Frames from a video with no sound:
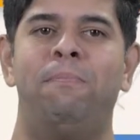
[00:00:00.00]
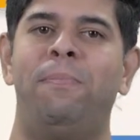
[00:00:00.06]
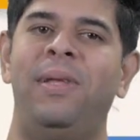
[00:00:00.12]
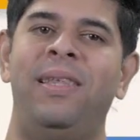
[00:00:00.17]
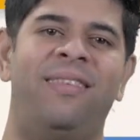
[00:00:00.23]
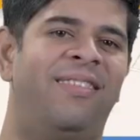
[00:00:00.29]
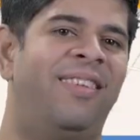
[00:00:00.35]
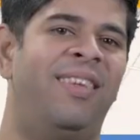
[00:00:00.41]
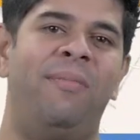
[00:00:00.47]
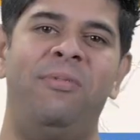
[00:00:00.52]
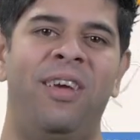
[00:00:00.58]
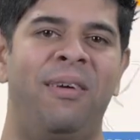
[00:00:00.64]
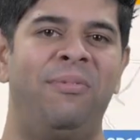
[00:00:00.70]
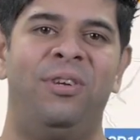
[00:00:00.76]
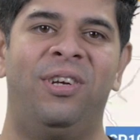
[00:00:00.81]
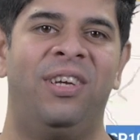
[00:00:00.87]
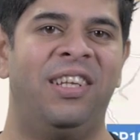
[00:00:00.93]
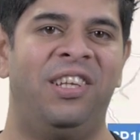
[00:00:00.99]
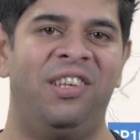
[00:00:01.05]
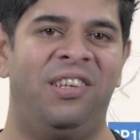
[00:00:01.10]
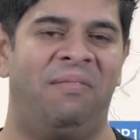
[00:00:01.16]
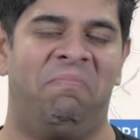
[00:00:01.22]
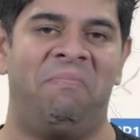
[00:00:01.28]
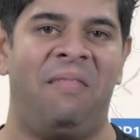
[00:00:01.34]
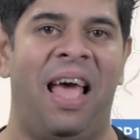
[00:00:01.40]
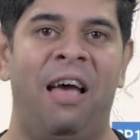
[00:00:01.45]
but sometimes you can
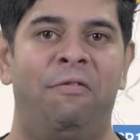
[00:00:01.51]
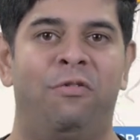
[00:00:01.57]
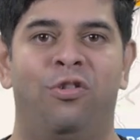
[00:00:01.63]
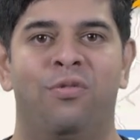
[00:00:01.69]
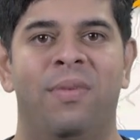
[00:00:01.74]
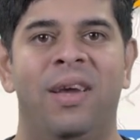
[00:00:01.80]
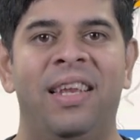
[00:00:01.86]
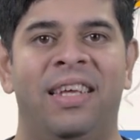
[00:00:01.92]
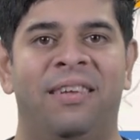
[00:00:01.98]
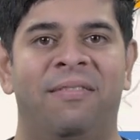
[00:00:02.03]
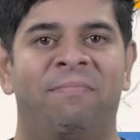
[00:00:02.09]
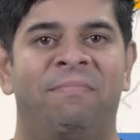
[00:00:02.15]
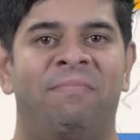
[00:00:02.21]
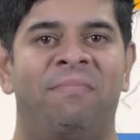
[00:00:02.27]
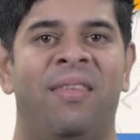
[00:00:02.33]
just have too many.